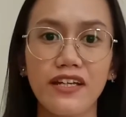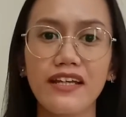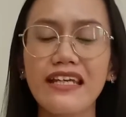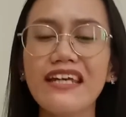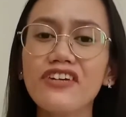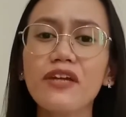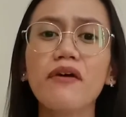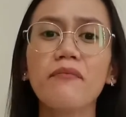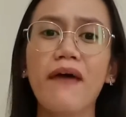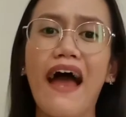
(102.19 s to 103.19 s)
And even in
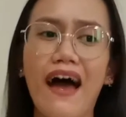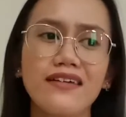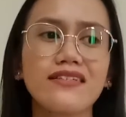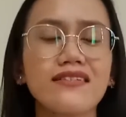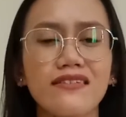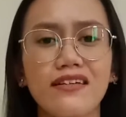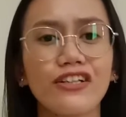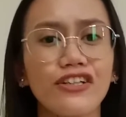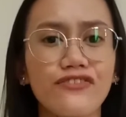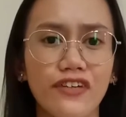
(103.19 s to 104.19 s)
my past
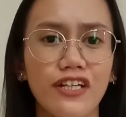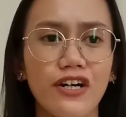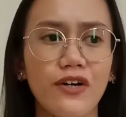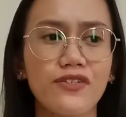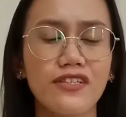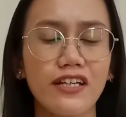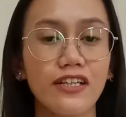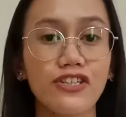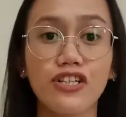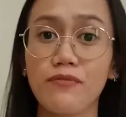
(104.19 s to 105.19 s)
English videos,
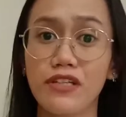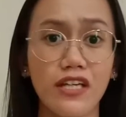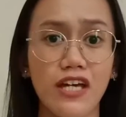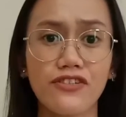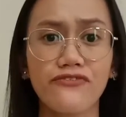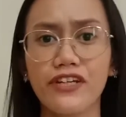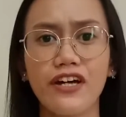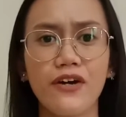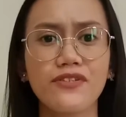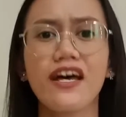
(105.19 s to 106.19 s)
English communication
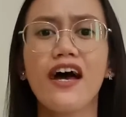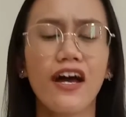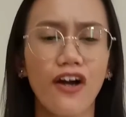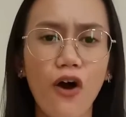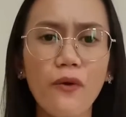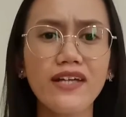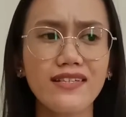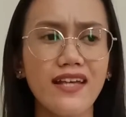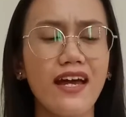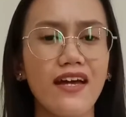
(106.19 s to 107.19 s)
videos, I always
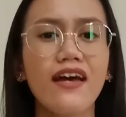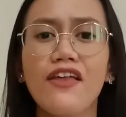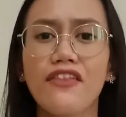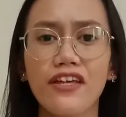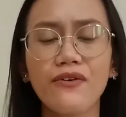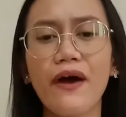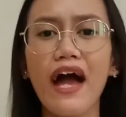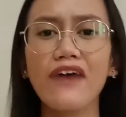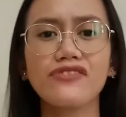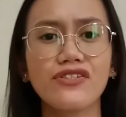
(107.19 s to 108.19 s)
say that you
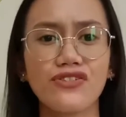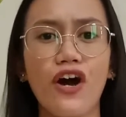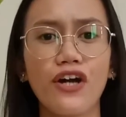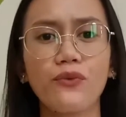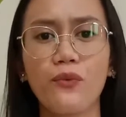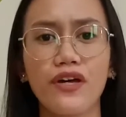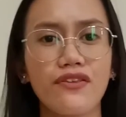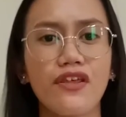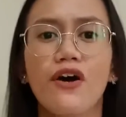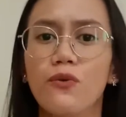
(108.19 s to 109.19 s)
have to start
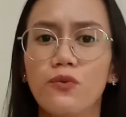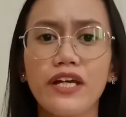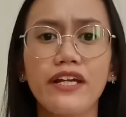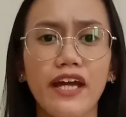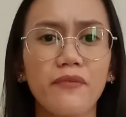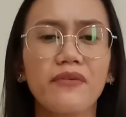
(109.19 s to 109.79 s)
with reading.